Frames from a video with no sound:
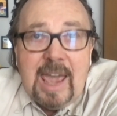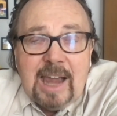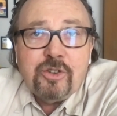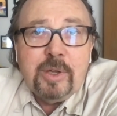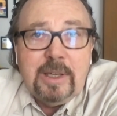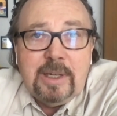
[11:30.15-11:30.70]

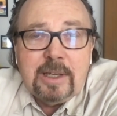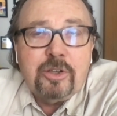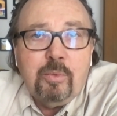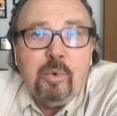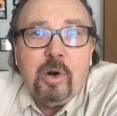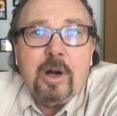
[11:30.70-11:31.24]
actually
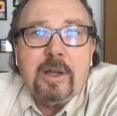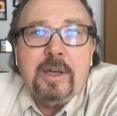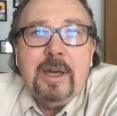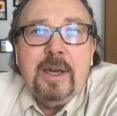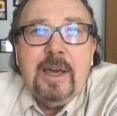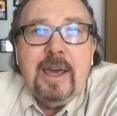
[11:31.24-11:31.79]
get to
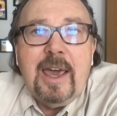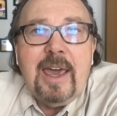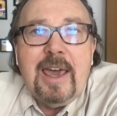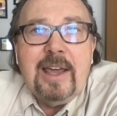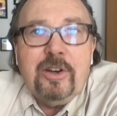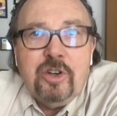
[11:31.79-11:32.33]
work
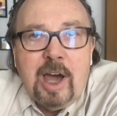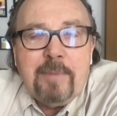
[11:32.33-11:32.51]
and